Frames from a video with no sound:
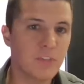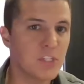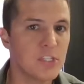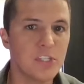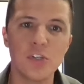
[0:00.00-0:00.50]

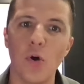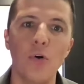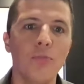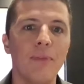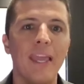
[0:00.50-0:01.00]

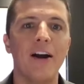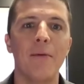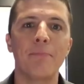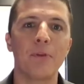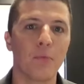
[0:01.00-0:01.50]
sold me
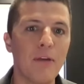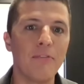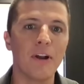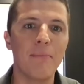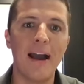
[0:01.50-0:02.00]
off the
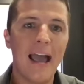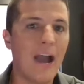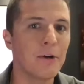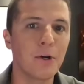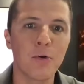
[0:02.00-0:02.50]
river about
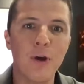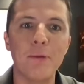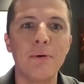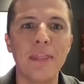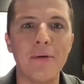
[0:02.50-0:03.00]
how
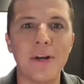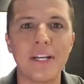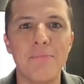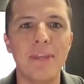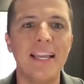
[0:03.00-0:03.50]
incredible they were going
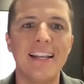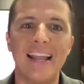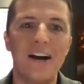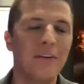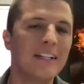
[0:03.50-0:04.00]
to be and
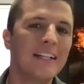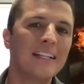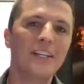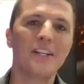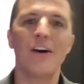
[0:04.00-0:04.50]
how,
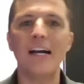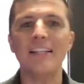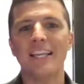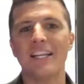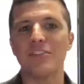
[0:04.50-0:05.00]
you know, how
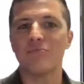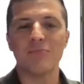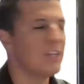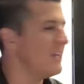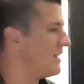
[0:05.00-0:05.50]
they could,
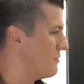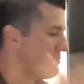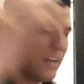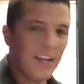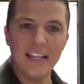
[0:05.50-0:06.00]
you know,
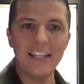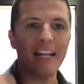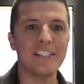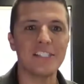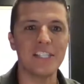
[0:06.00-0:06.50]
they
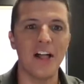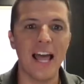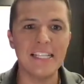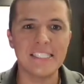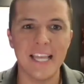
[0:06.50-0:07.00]
could sell
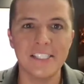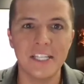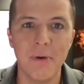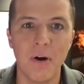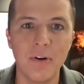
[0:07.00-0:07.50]
iced
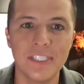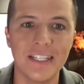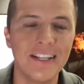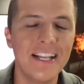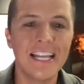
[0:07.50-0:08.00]
Eskimos
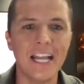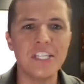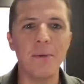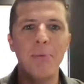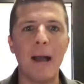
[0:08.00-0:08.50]
and
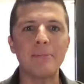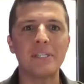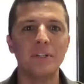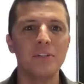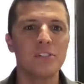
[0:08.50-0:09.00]
ketchup
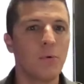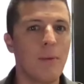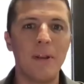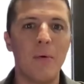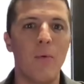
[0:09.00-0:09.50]
popsicles to
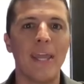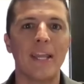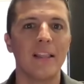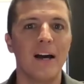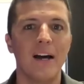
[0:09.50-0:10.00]
women in white
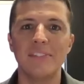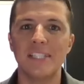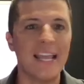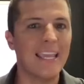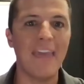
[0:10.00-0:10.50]
gloves.
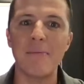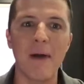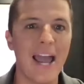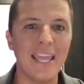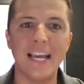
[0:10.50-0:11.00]
And I gave them
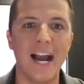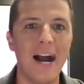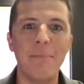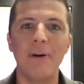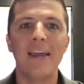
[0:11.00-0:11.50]
high
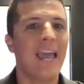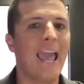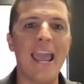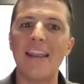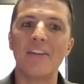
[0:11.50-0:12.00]
comp.
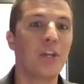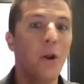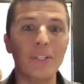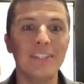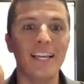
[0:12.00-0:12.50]
And you
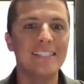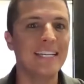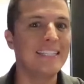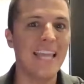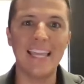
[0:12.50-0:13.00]
know what they
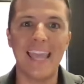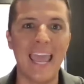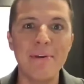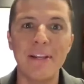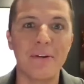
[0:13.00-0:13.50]
did? They
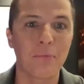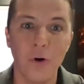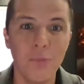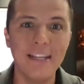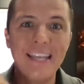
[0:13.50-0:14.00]
came in and
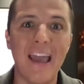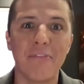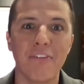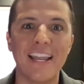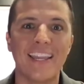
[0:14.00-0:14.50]
rolled me debt,
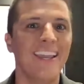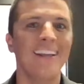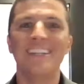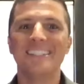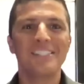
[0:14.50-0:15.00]

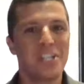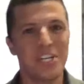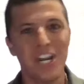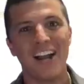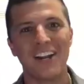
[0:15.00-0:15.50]
Frankie.
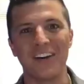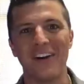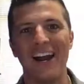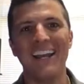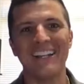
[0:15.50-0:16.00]
Shocker,
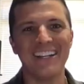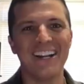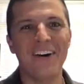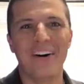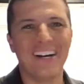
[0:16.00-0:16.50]
right? You
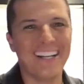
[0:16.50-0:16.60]
know,